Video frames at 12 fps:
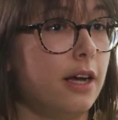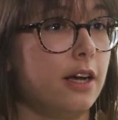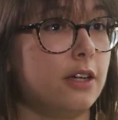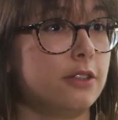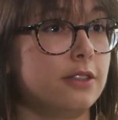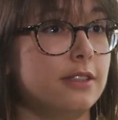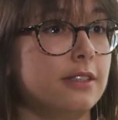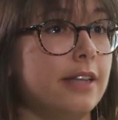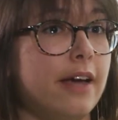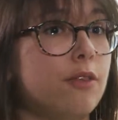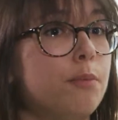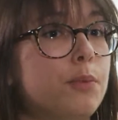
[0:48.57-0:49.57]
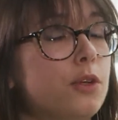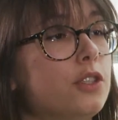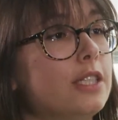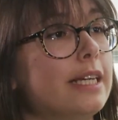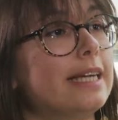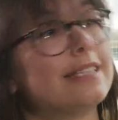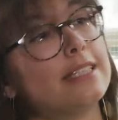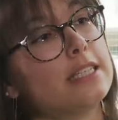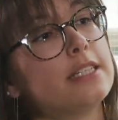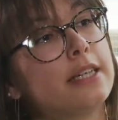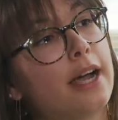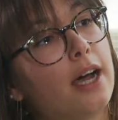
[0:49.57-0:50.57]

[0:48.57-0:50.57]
uh, neither put existing